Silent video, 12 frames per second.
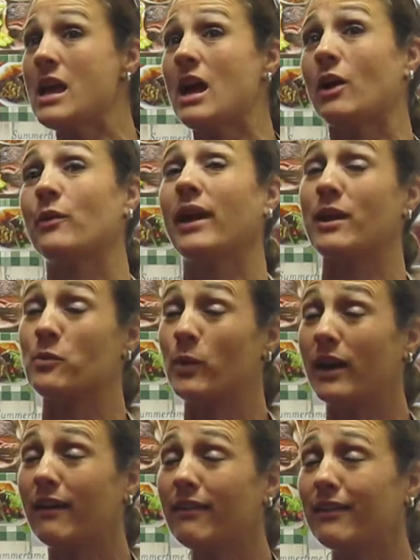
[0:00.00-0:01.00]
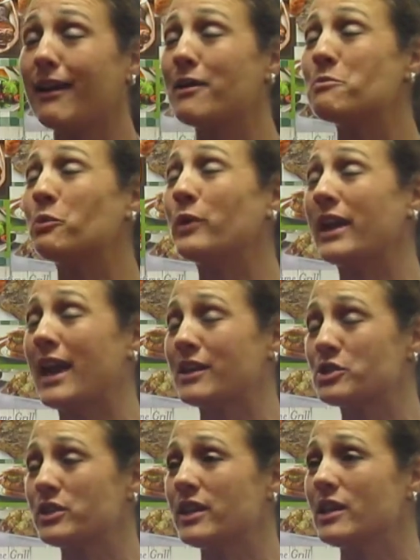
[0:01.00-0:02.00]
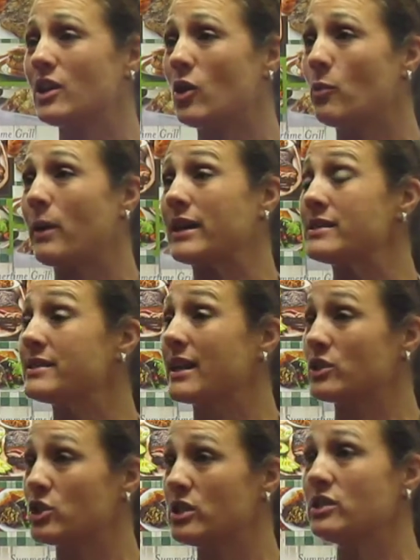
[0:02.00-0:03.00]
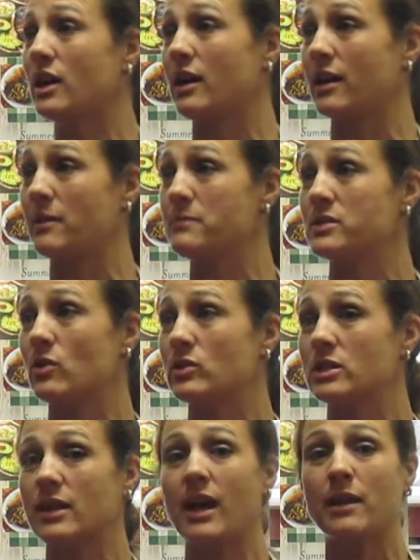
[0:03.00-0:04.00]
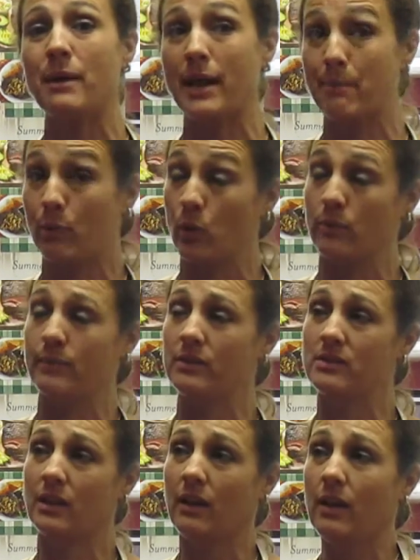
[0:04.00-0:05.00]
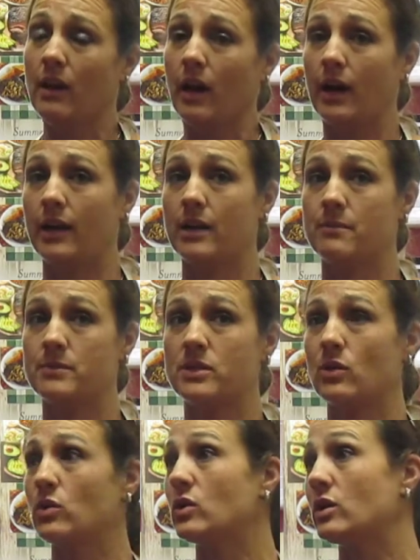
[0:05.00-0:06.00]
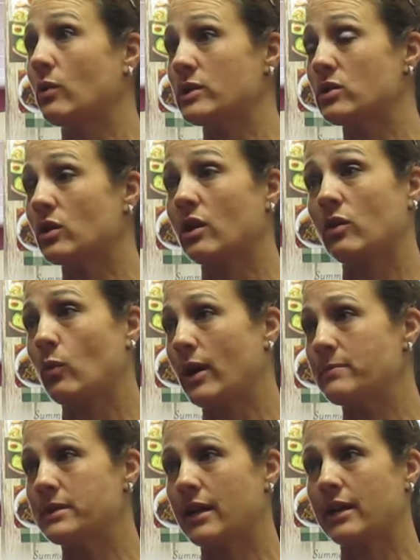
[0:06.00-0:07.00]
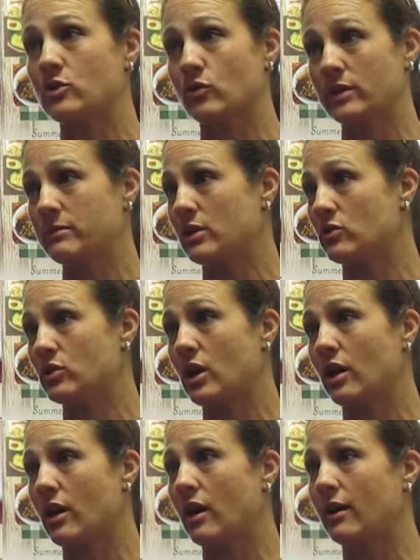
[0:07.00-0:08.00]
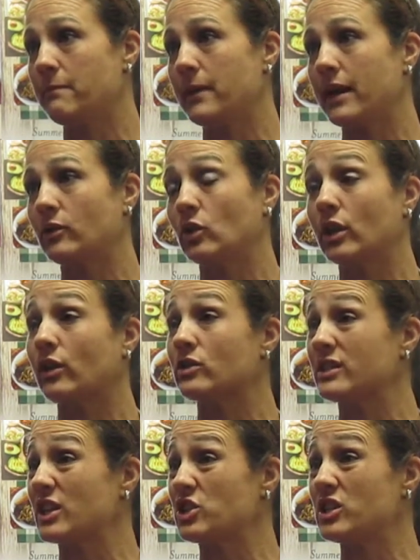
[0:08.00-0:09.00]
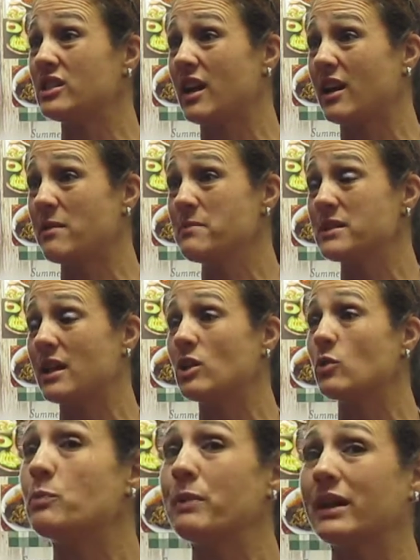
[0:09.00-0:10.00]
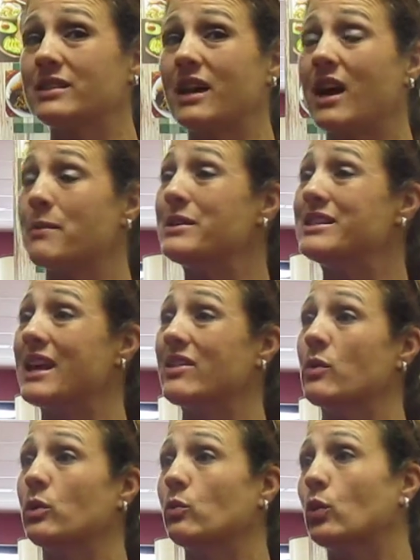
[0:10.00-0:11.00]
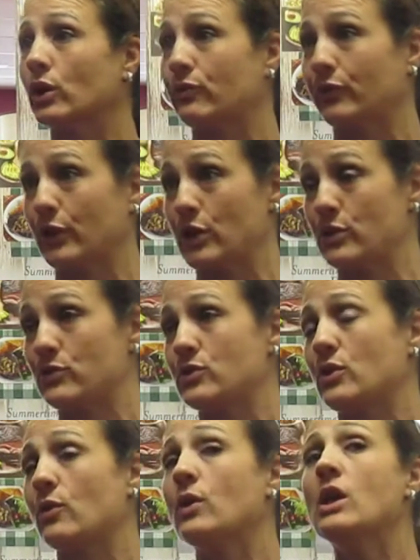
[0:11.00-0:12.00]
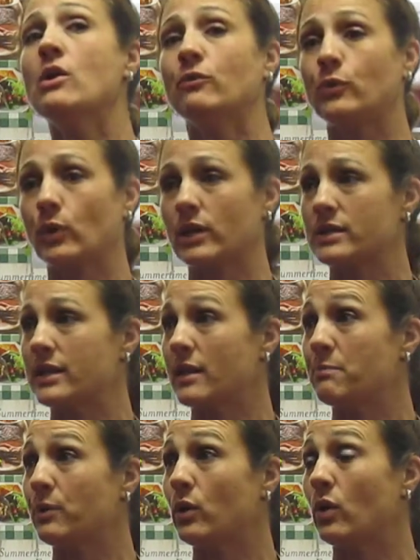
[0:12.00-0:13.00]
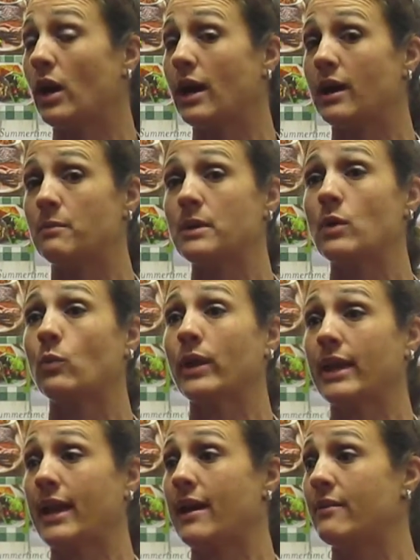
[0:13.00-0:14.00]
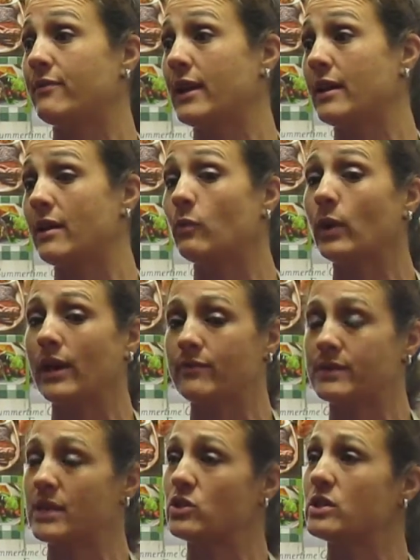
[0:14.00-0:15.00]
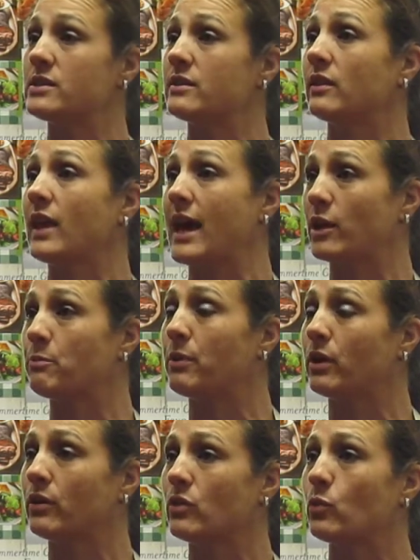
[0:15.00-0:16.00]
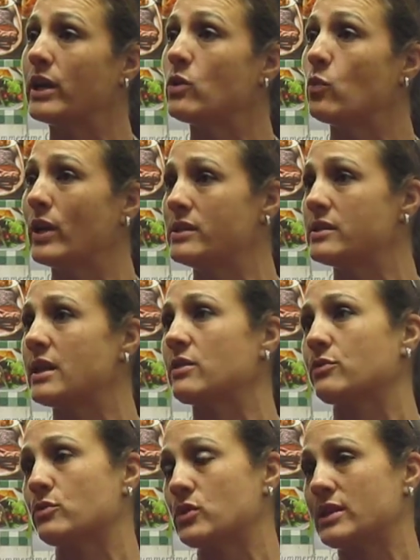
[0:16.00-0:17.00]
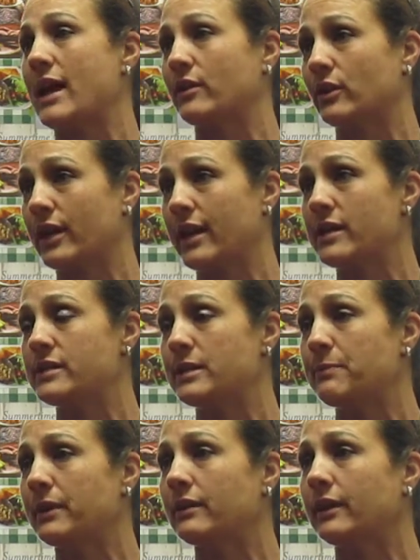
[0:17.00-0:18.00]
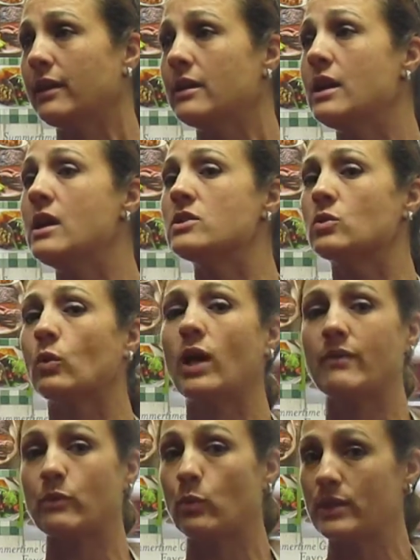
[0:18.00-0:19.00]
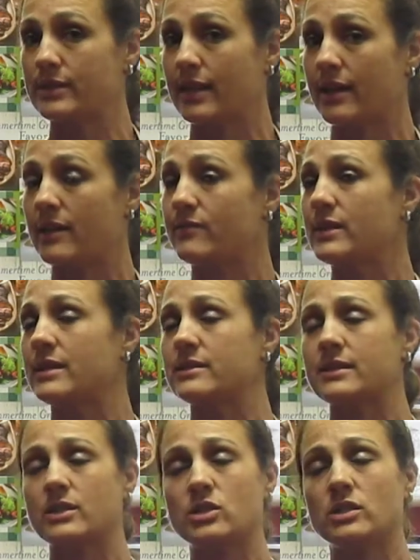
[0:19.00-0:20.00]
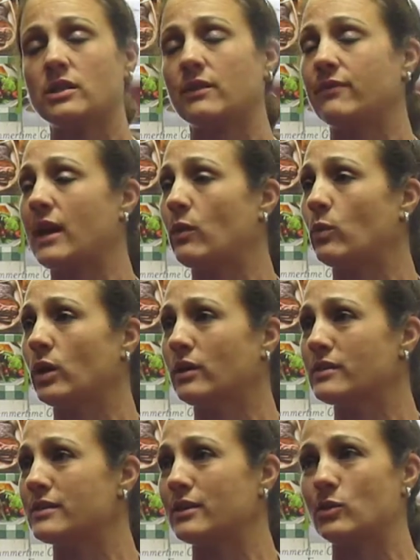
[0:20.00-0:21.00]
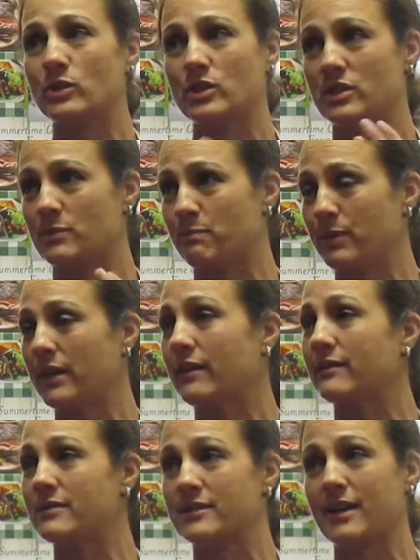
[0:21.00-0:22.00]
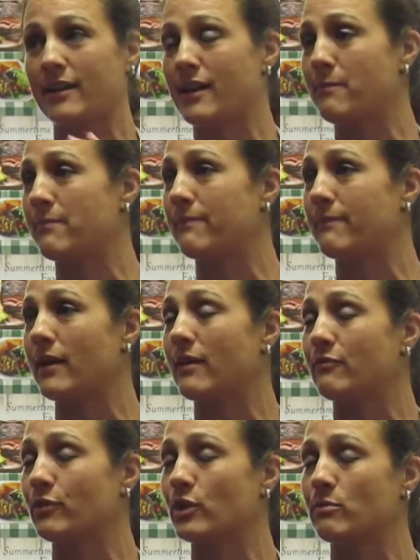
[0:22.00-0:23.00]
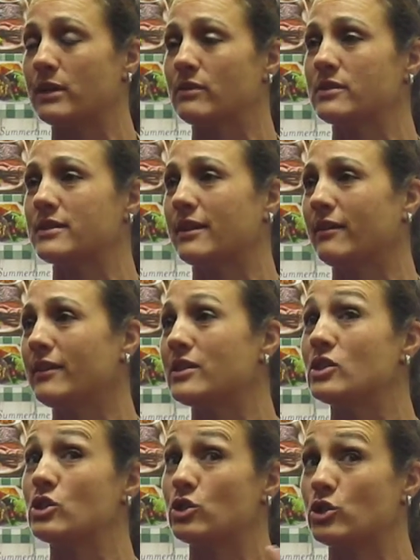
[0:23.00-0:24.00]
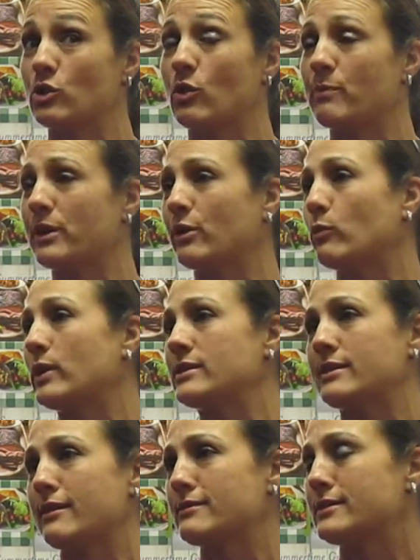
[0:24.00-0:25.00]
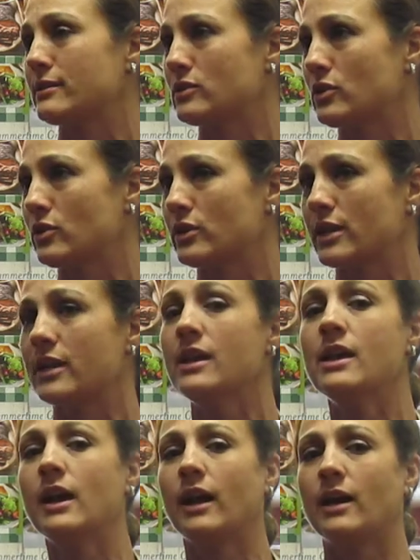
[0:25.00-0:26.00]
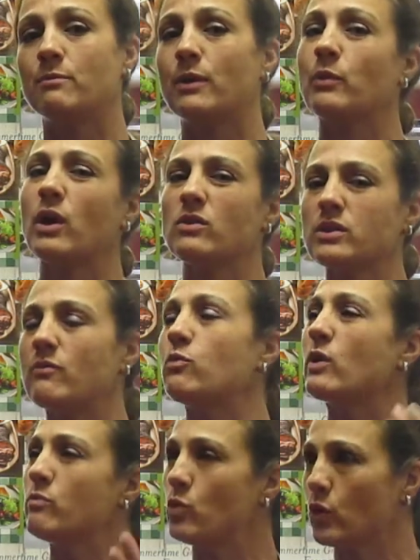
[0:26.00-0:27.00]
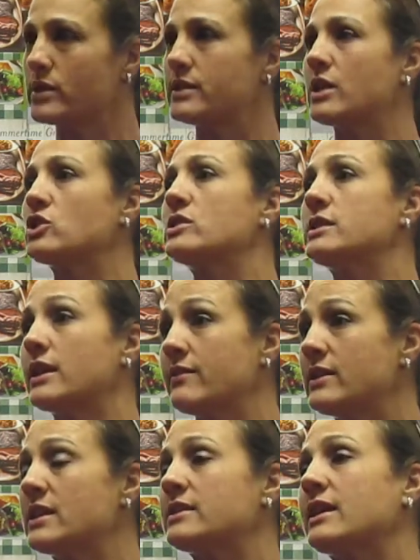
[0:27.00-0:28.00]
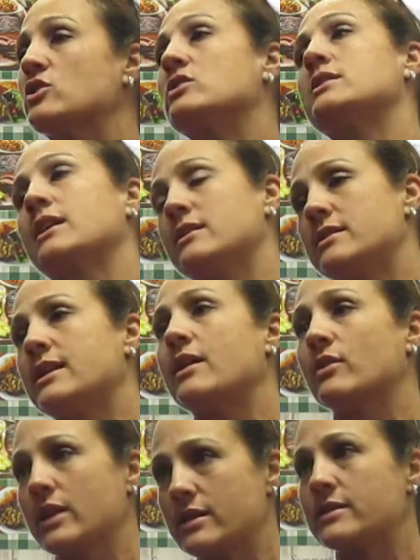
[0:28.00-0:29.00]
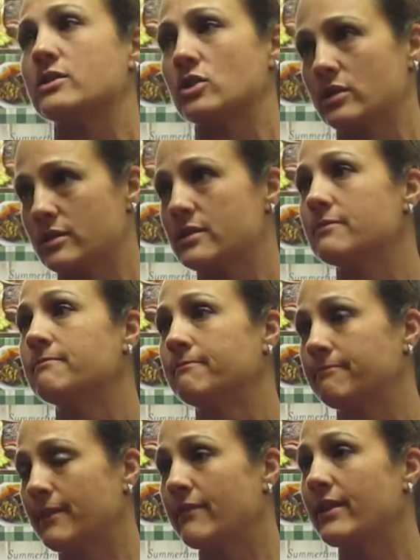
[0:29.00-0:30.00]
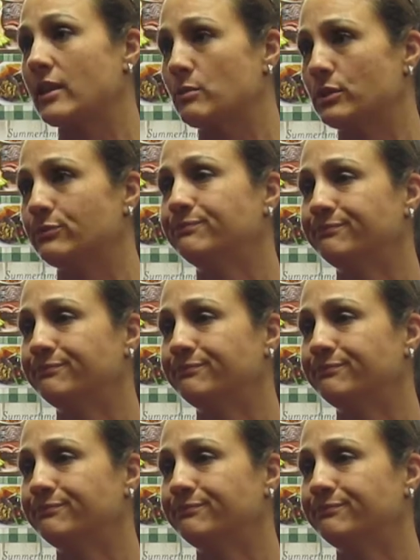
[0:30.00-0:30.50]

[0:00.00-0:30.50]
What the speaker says: Okay, well, we actually go by session time, so it's kind of by appointment. So you can always look on the website at dreamdinners.com and look at our session times, and pick a time and day that would work for you. So, for example, we have sessions in the latter part of the week, Wednesday through Saturday, typically. So we'll have a Wednesday evening session if that works, and you would just pick and sign up for your meals there, and then just show up here Wednesday at 6:30. But we also have morning sessions, evening sessions, and Saturday sessions available.